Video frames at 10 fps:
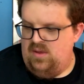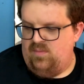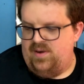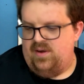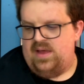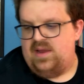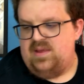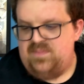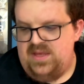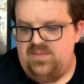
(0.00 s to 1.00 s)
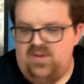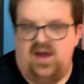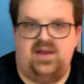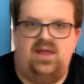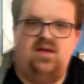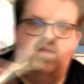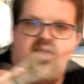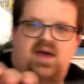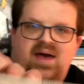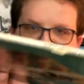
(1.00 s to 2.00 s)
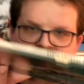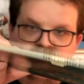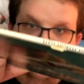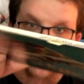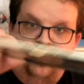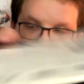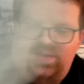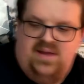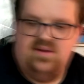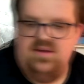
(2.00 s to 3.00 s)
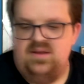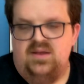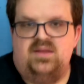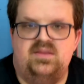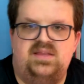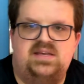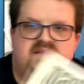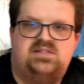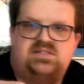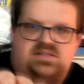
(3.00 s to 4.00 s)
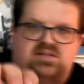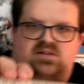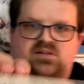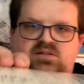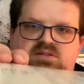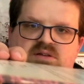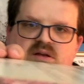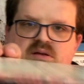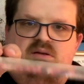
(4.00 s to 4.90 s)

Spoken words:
Where Eddie Peabody had a little bit. This is